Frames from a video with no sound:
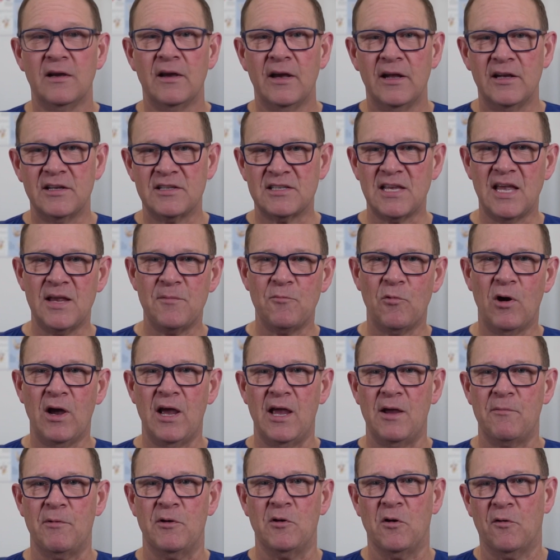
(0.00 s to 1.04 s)
In the same
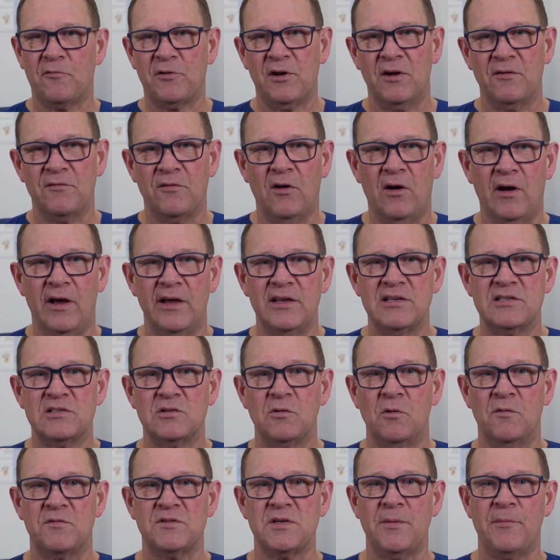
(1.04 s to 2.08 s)
way, when offering advice,
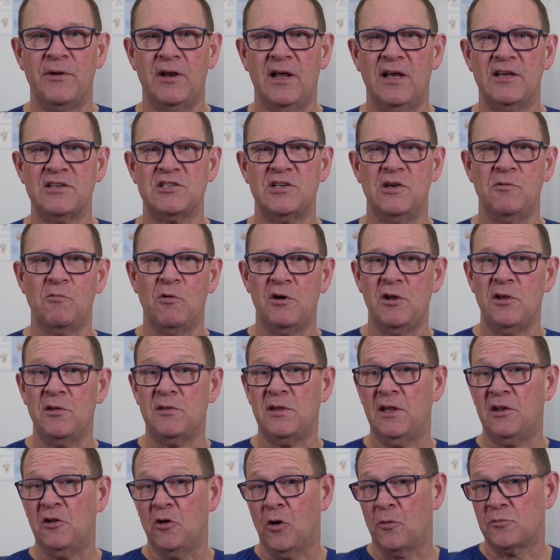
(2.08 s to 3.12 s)
or if someone asks you, what do you
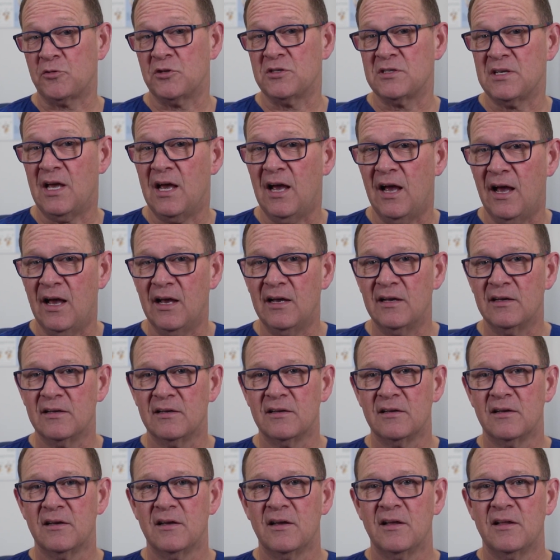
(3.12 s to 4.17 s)
think the options are?
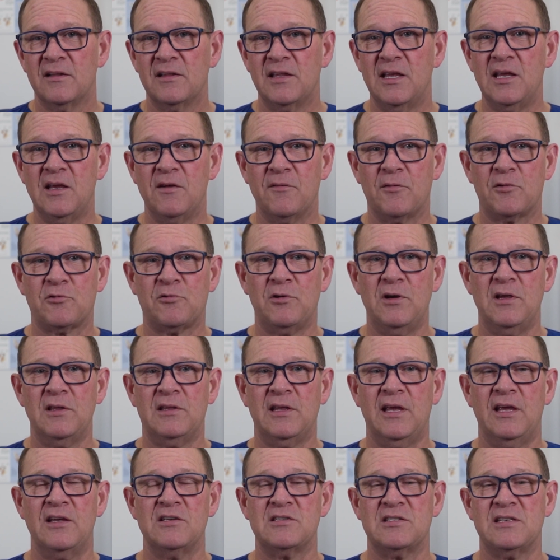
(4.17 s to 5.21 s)
Thinking of three
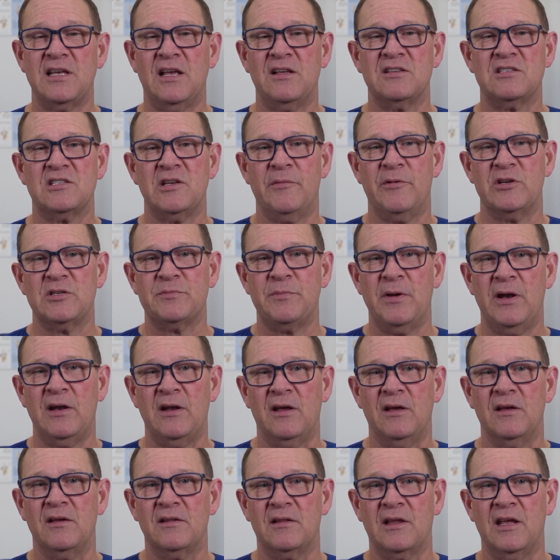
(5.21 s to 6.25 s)
things sounds so much
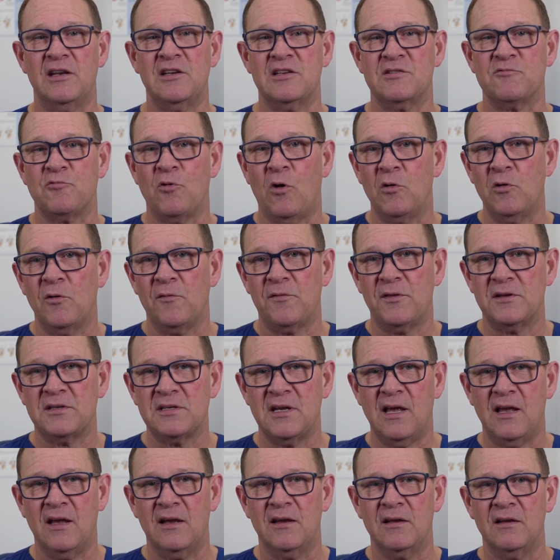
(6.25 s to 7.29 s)
better. They just roll off the
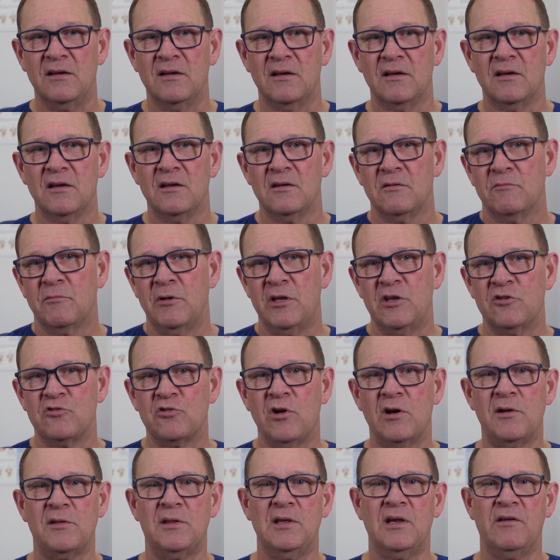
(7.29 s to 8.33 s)
tongue. When you
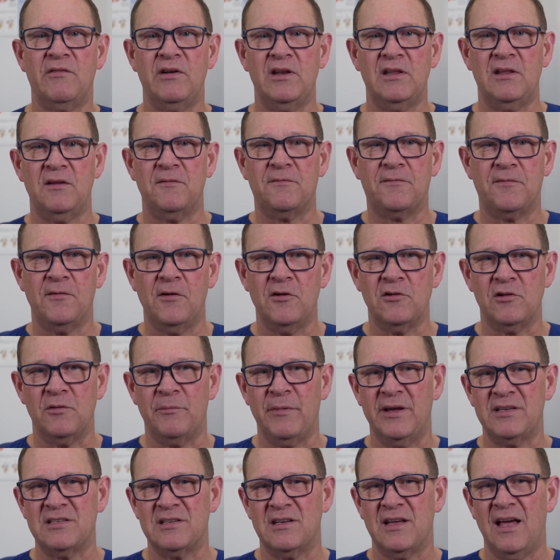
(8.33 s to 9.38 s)
try to think of anything further, it
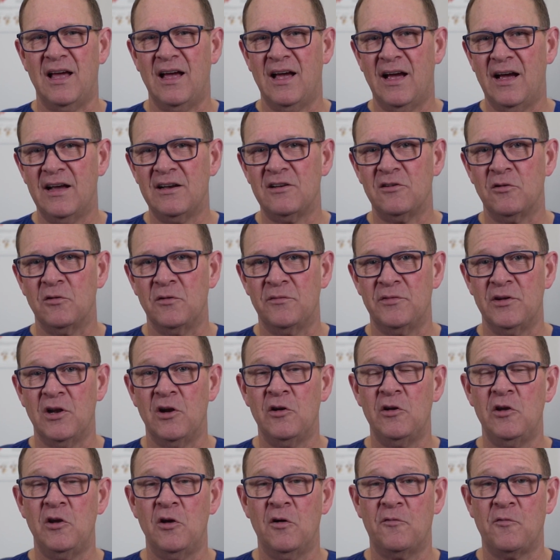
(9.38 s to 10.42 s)
makes it hard, and if you
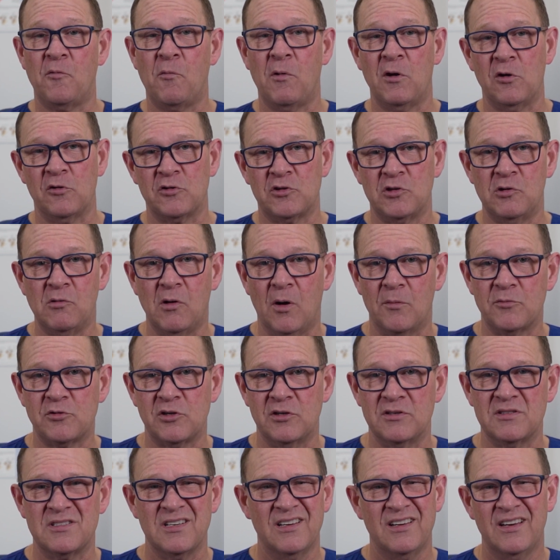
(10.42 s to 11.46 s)
only offer one or two
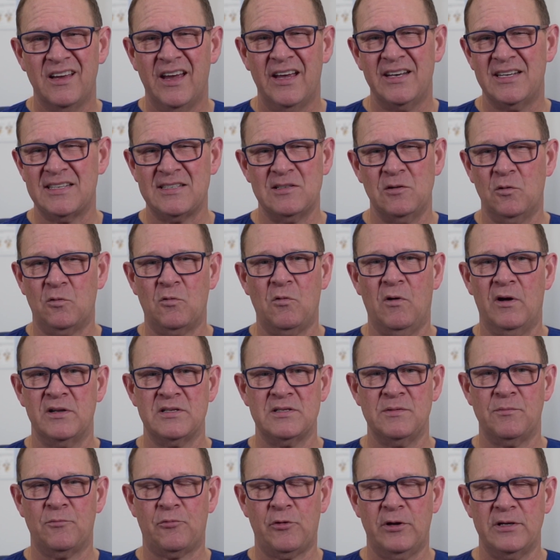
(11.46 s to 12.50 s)
options, it doesn't look quite
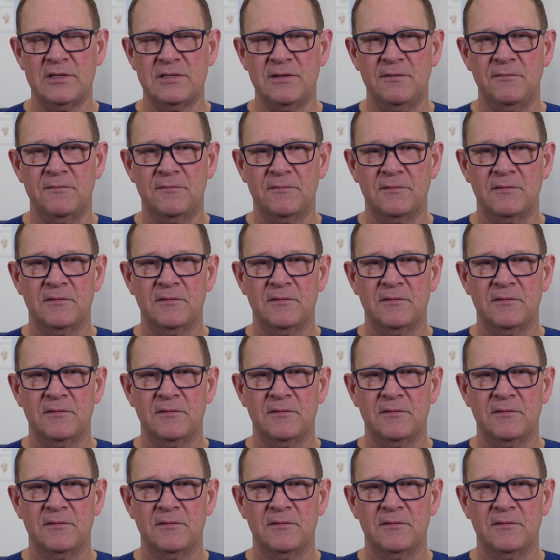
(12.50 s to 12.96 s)
as impressive.